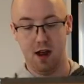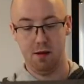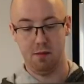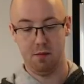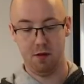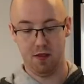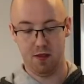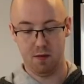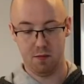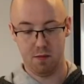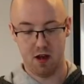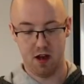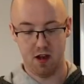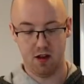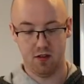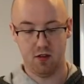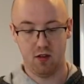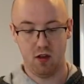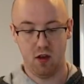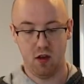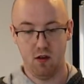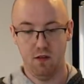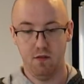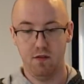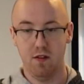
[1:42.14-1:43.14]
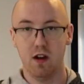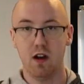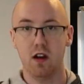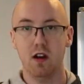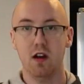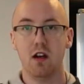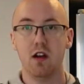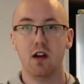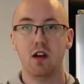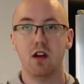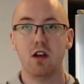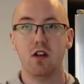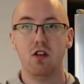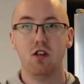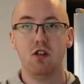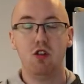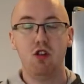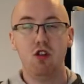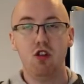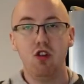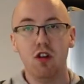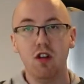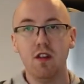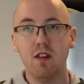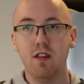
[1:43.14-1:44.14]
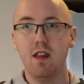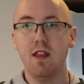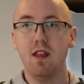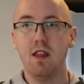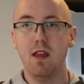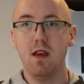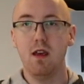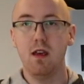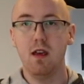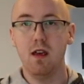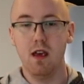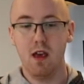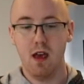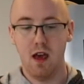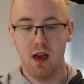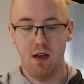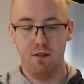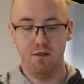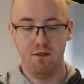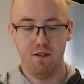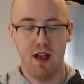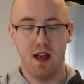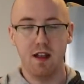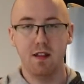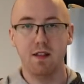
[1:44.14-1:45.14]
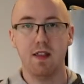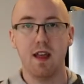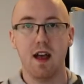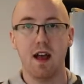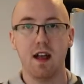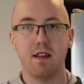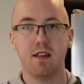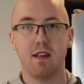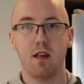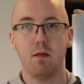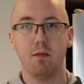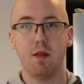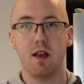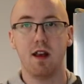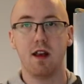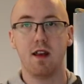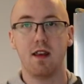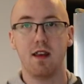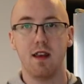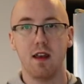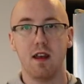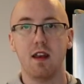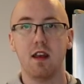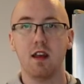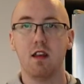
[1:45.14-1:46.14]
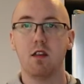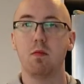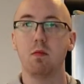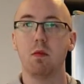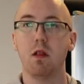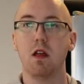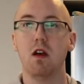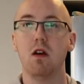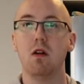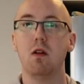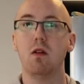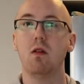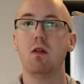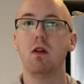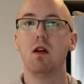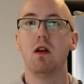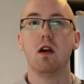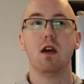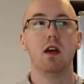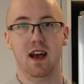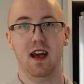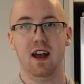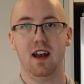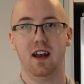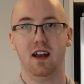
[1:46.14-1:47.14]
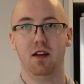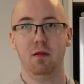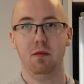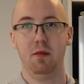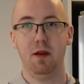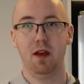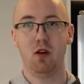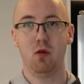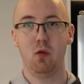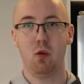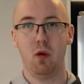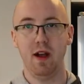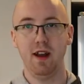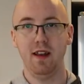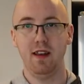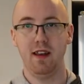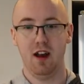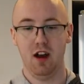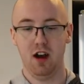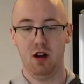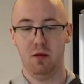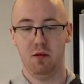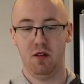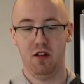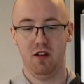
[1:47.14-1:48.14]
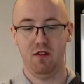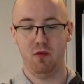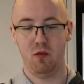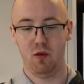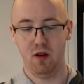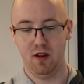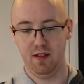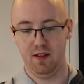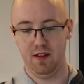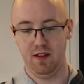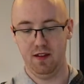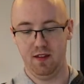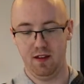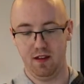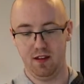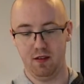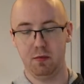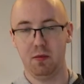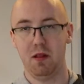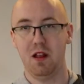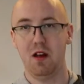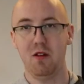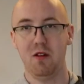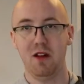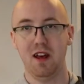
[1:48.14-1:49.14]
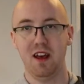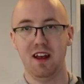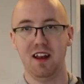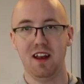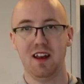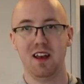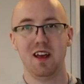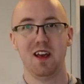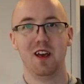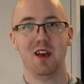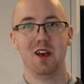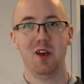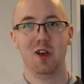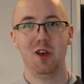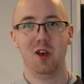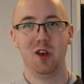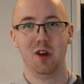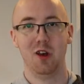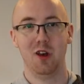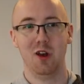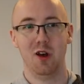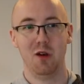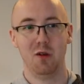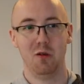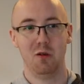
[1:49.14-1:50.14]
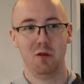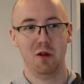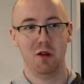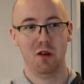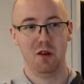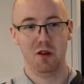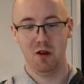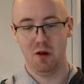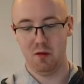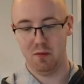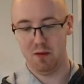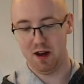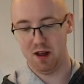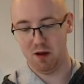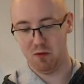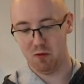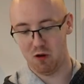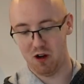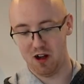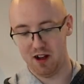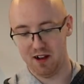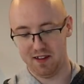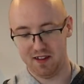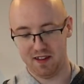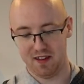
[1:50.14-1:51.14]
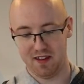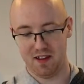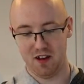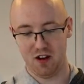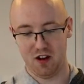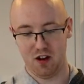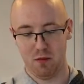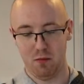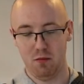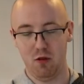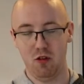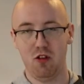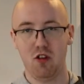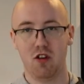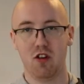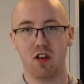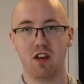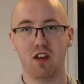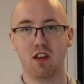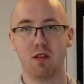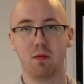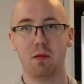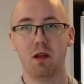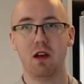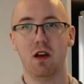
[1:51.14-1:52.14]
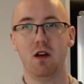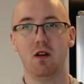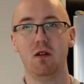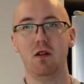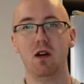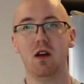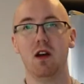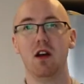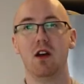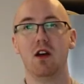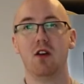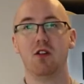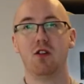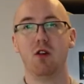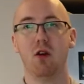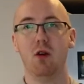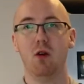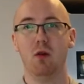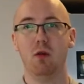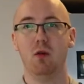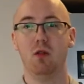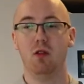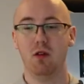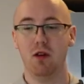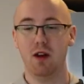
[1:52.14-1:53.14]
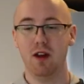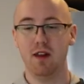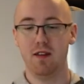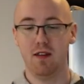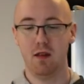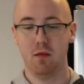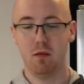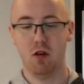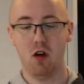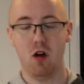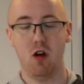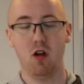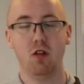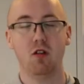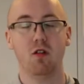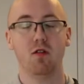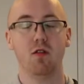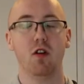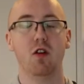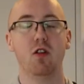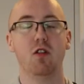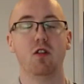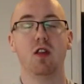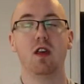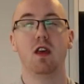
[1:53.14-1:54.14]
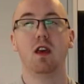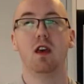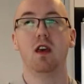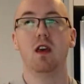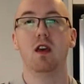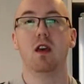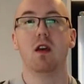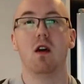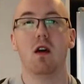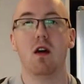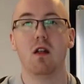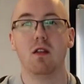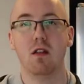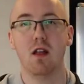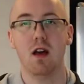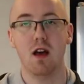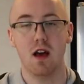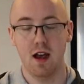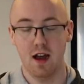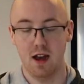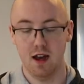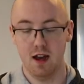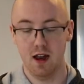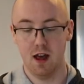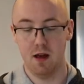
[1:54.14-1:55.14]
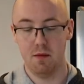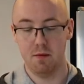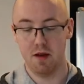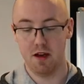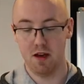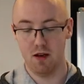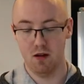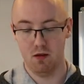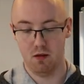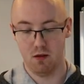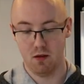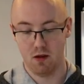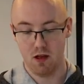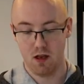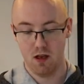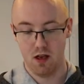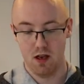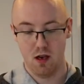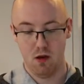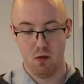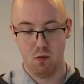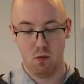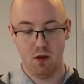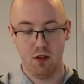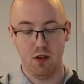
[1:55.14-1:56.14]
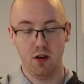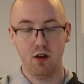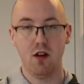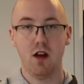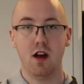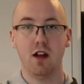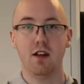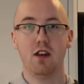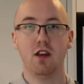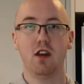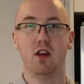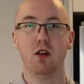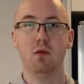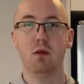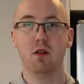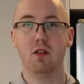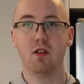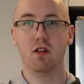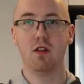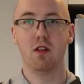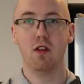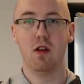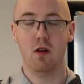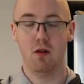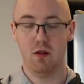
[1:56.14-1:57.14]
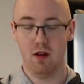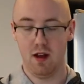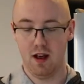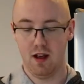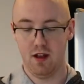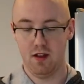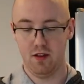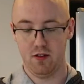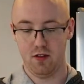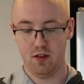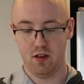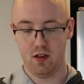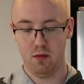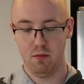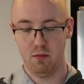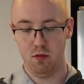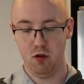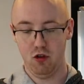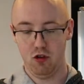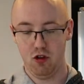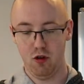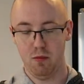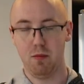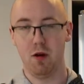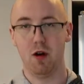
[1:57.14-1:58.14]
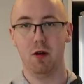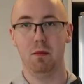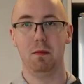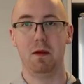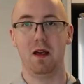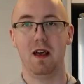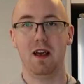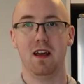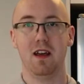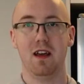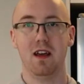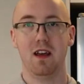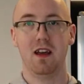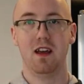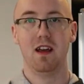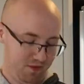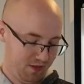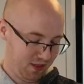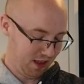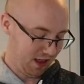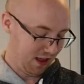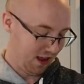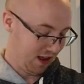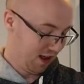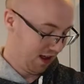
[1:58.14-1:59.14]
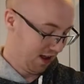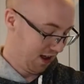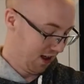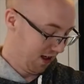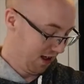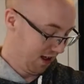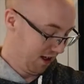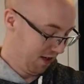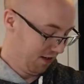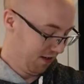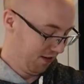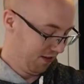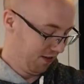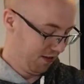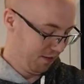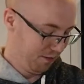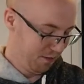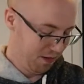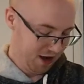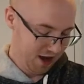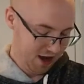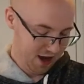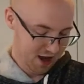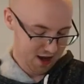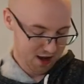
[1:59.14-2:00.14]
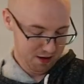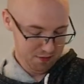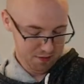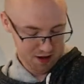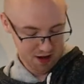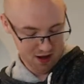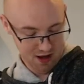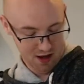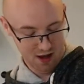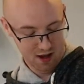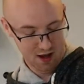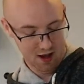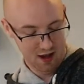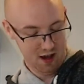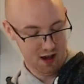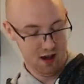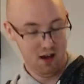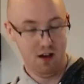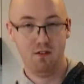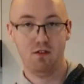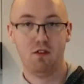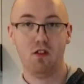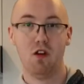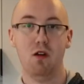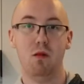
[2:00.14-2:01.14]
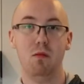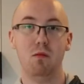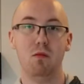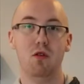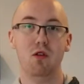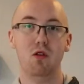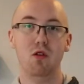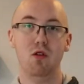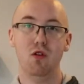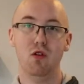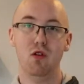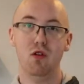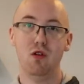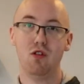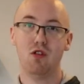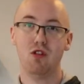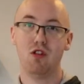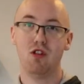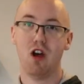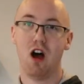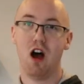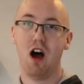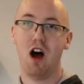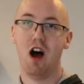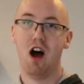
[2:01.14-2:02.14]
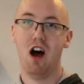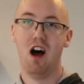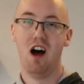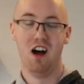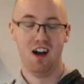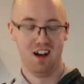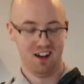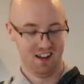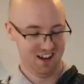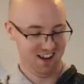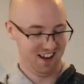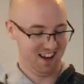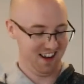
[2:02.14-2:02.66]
I put the box over just in the event that something did explode. And it would be quite terrible if one of these exploded. You know, nobody wants their kombucha to explode. So there is some controversy online about whether or not to do what's known as kombucha burping. Oh, the baby of kombucha.